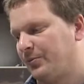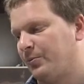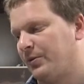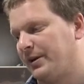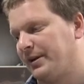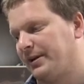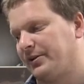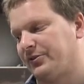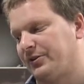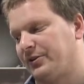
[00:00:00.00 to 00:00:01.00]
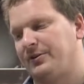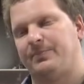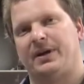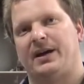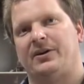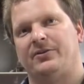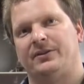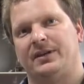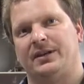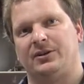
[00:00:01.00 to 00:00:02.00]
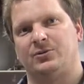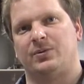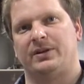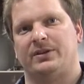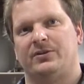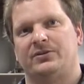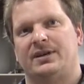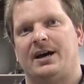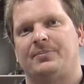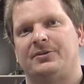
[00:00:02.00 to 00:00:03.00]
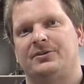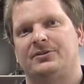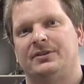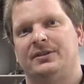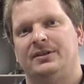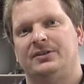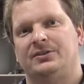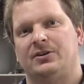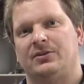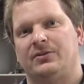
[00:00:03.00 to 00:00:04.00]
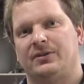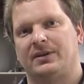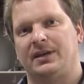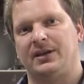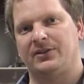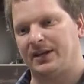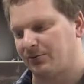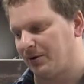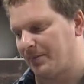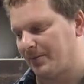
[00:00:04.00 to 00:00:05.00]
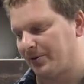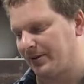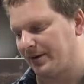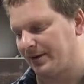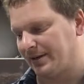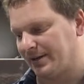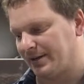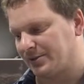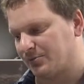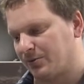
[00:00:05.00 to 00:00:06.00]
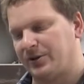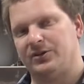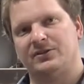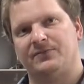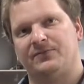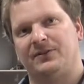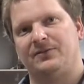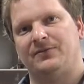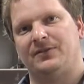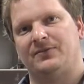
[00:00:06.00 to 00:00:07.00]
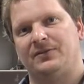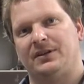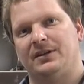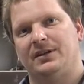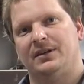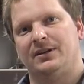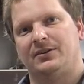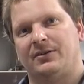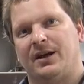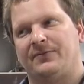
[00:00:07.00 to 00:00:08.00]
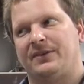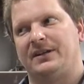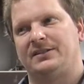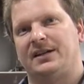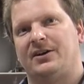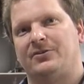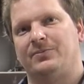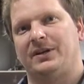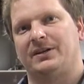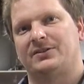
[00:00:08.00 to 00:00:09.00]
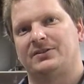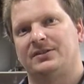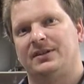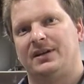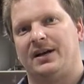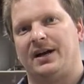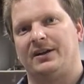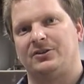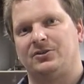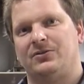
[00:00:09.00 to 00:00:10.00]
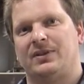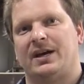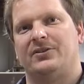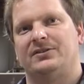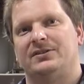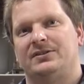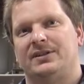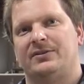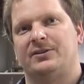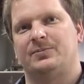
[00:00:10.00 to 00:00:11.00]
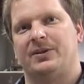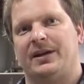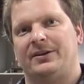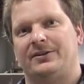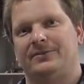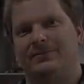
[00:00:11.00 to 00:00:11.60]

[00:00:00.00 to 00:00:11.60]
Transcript: one and a third pound in each one of those hoppers. So key thing to remember there is we're using 50-50 graphite talc mix on a 2000 series planter.